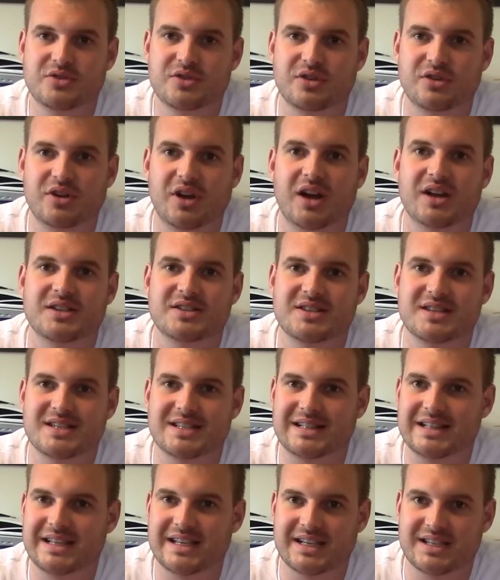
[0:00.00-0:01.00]
They're not as
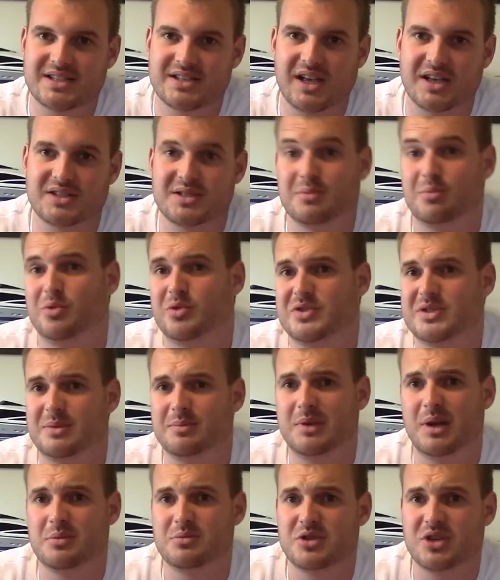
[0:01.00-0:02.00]
easily accessible.
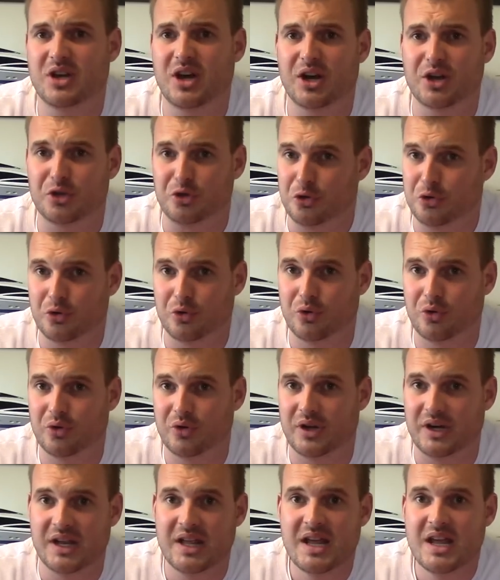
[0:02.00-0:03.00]
Sometimes you got to Google
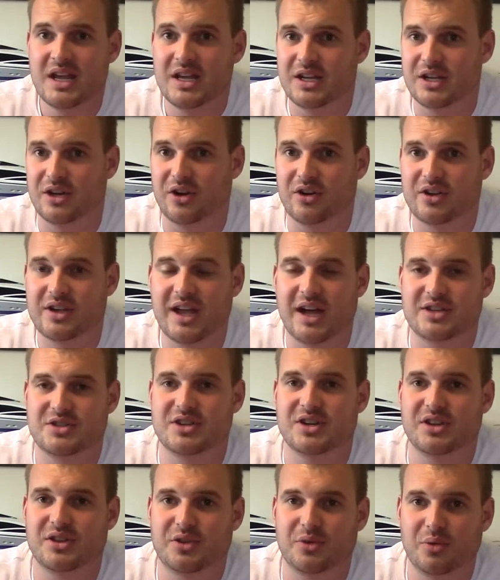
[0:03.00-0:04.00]
and, you know, catch
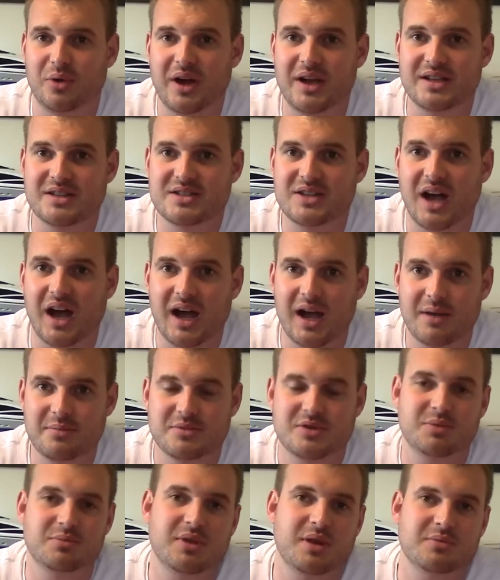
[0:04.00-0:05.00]
it at the right time.
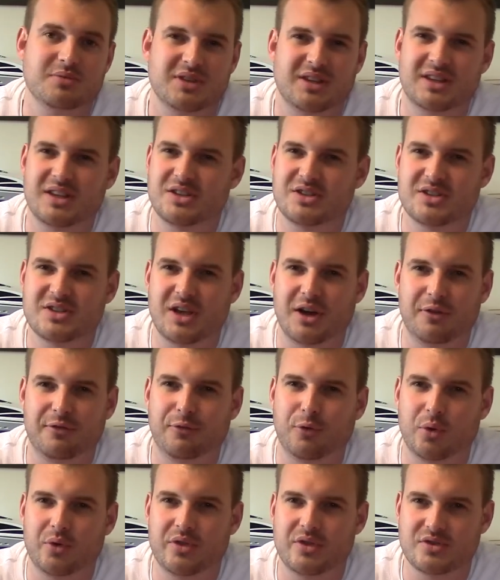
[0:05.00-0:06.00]
Sometimes, like, they just had a
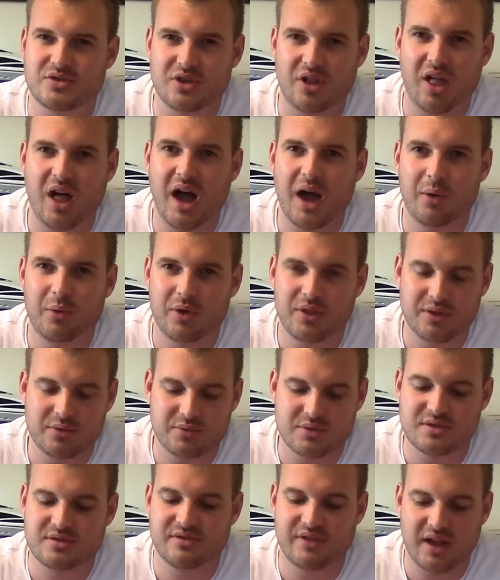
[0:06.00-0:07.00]
4th of July one that
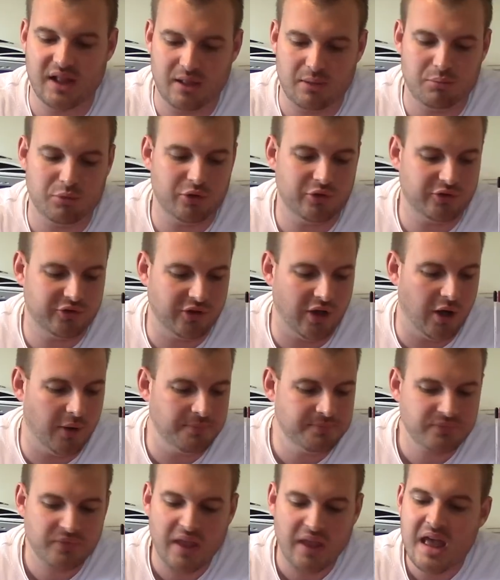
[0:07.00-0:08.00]
was available. So
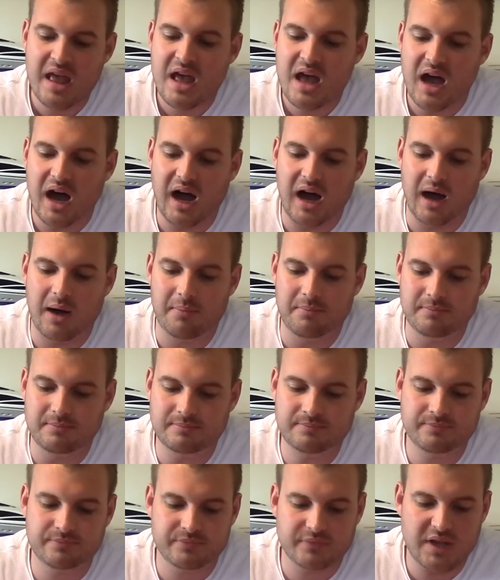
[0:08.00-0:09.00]

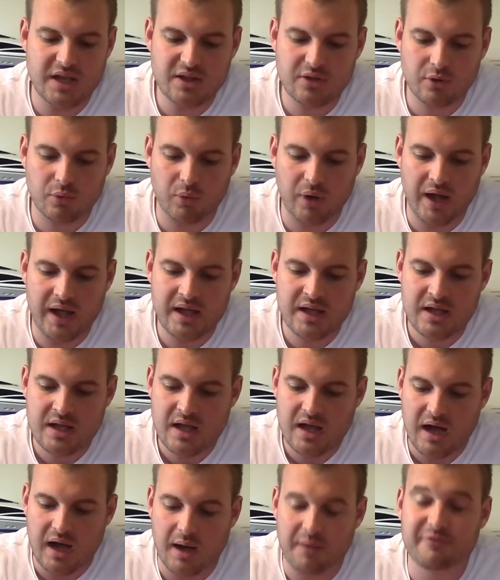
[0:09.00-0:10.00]
either way,
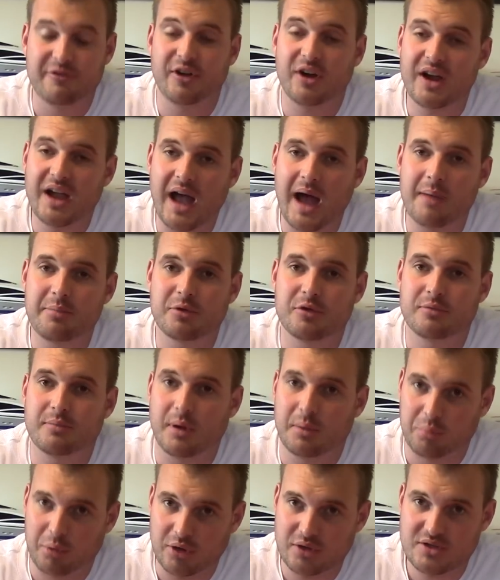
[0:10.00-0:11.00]
I'm very happy with
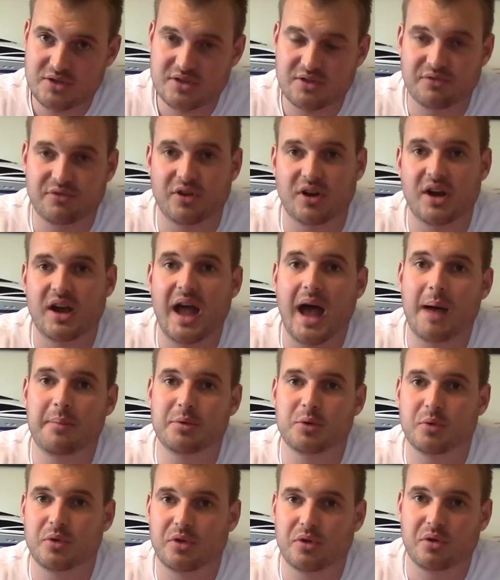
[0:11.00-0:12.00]
my purchase. I'm very happy
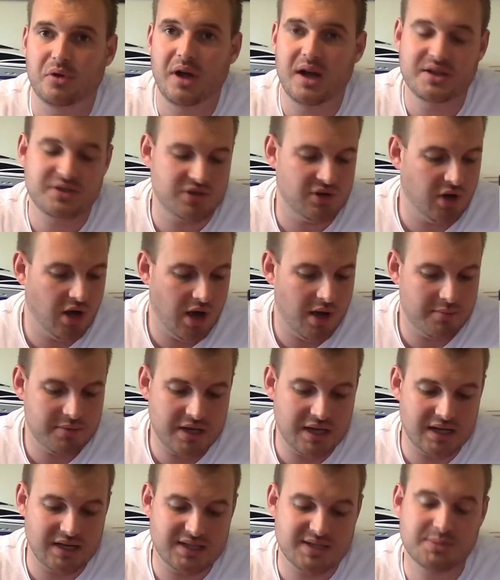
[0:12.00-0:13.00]
with Horizon
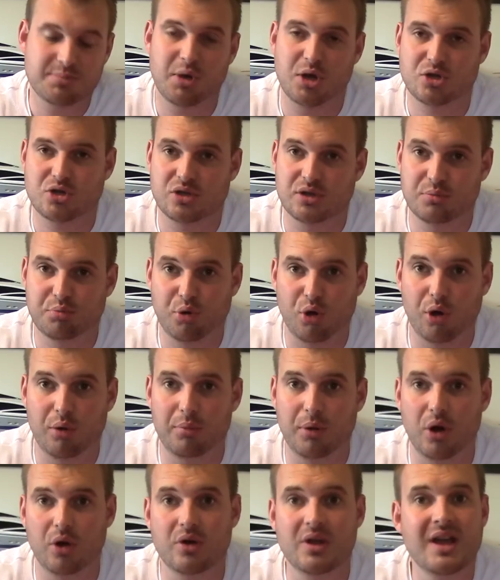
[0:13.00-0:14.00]
Hobby and especially Pro
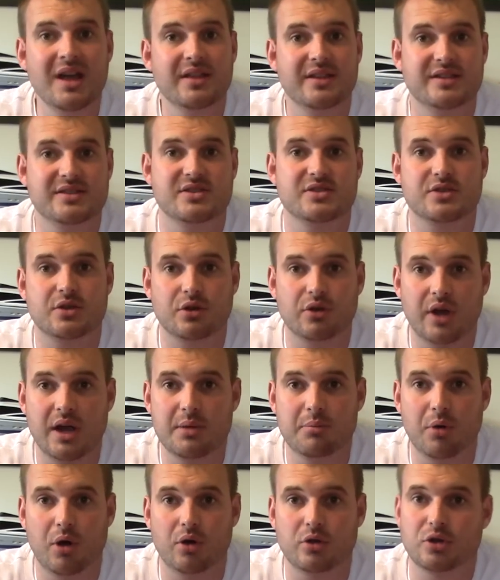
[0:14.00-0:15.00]
Boat. This is a
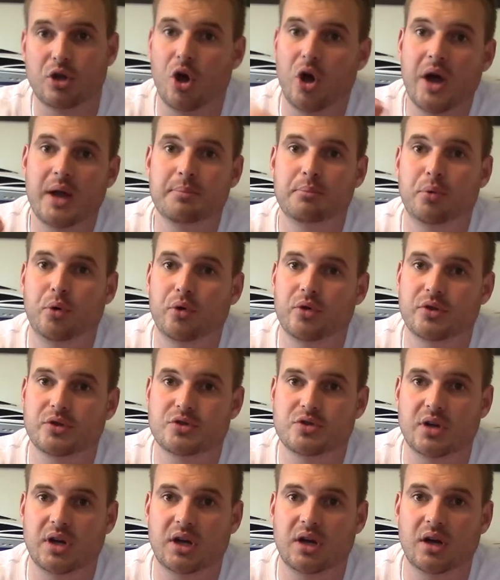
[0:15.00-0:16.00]
great boat. Go ahead and pull the
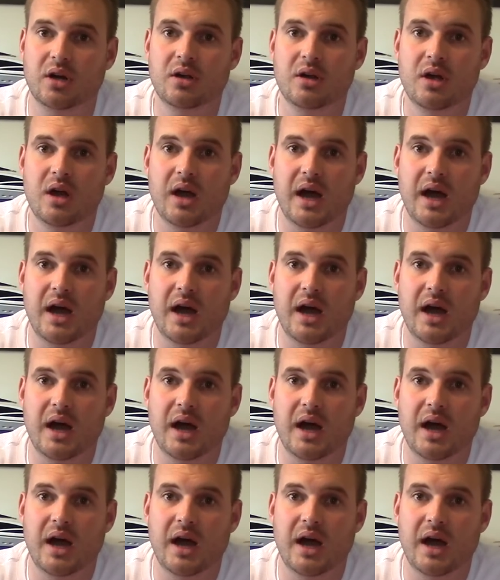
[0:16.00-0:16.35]
trigger.